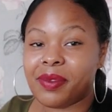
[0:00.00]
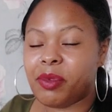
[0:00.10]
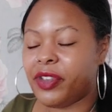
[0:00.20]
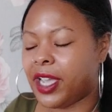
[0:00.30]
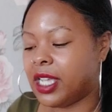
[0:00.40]

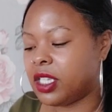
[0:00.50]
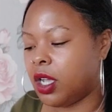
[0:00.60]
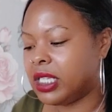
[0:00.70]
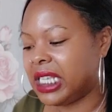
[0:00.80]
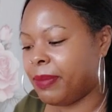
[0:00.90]
of you guys
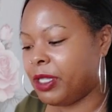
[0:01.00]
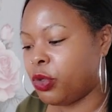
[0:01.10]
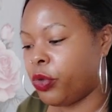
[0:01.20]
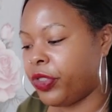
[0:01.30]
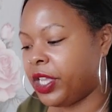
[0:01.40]
are celibate
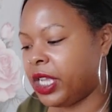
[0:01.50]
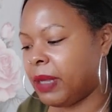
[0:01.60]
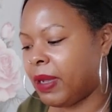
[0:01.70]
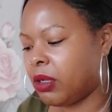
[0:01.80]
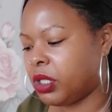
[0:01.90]
or thinking
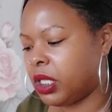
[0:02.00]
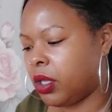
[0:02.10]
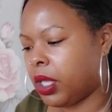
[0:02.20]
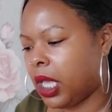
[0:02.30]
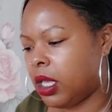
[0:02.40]
about it,
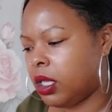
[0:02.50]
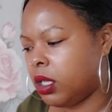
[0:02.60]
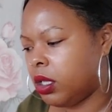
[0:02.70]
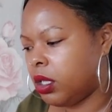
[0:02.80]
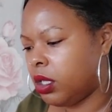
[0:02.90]
okay?
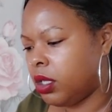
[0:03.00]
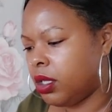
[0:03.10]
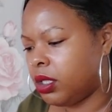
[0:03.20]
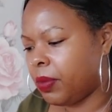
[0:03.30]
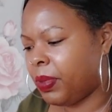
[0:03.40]

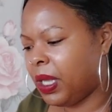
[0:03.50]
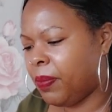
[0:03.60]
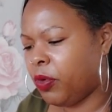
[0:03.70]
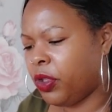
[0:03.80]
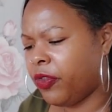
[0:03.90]
Some
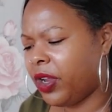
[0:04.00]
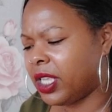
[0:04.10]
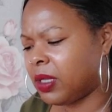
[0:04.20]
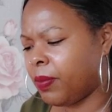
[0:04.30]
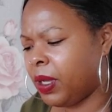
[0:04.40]
people, you feel
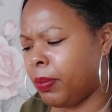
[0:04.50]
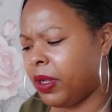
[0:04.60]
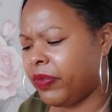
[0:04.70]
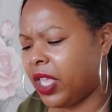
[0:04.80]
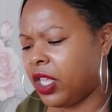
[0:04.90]
like some
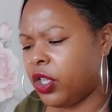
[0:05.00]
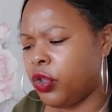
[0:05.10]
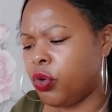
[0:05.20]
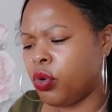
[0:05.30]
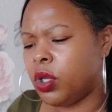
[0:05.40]
people have
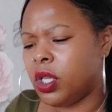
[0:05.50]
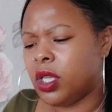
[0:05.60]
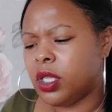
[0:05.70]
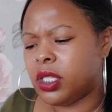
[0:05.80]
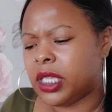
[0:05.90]
taken your
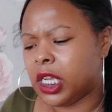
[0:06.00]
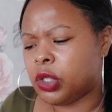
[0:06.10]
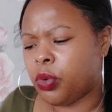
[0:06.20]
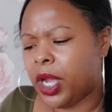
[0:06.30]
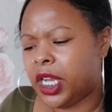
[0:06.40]

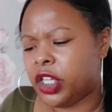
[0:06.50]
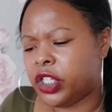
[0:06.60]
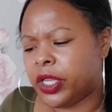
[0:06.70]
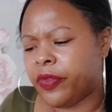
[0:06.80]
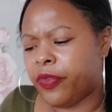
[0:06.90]
sexual
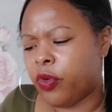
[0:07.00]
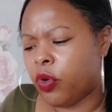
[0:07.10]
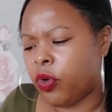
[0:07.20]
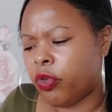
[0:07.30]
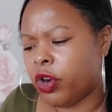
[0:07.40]
energy
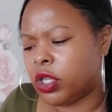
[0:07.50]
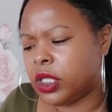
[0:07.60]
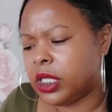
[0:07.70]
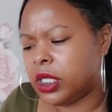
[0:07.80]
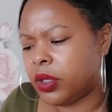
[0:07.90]
for
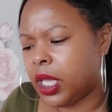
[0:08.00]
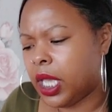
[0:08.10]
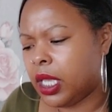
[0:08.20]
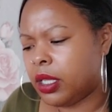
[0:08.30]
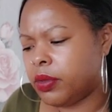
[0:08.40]
granted,
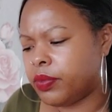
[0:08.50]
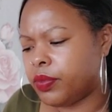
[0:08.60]
okay?